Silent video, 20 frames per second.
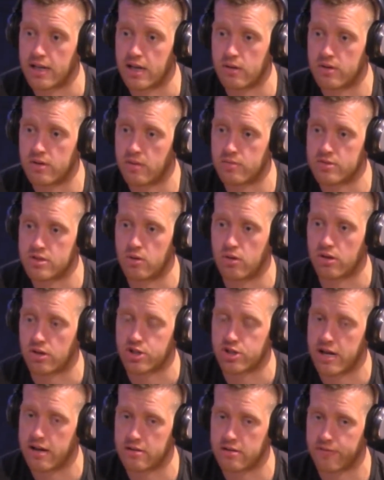I was no longer
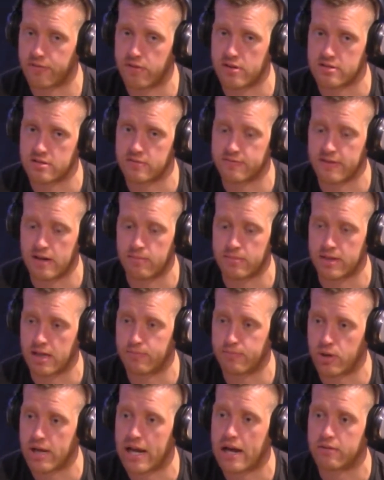sharing to friends and family. I'd
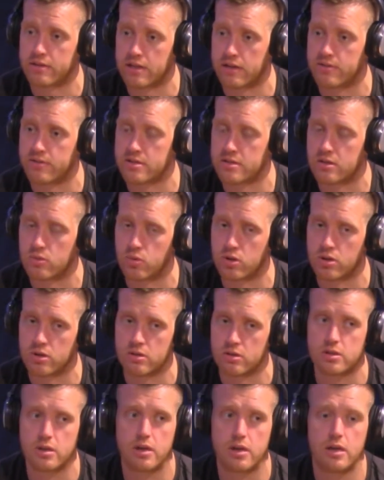put it out there into the
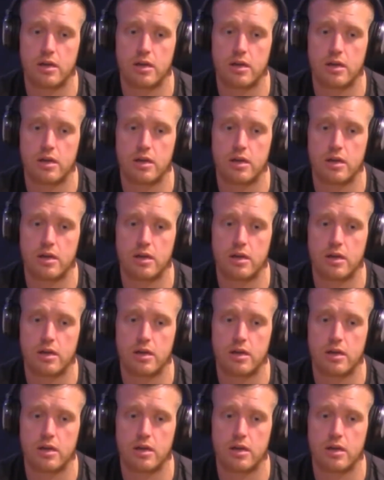world.